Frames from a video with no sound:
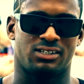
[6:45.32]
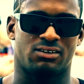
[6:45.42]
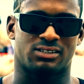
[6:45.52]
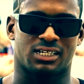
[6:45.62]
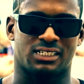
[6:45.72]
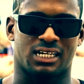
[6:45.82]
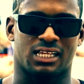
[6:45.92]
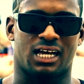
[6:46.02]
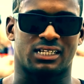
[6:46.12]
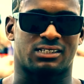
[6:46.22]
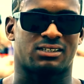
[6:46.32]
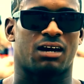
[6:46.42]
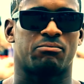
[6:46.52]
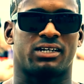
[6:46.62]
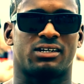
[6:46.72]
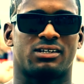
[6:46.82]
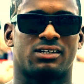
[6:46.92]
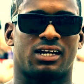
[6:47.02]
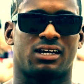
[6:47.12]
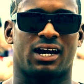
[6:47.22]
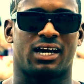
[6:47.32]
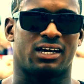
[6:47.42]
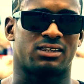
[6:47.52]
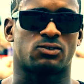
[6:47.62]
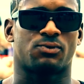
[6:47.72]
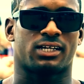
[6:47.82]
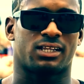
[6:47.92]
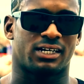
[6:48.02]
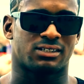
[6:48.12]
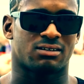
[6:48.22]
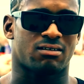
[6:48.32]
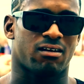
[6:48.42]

you know, it's going to take a lot to stop me, you know, at this weight class.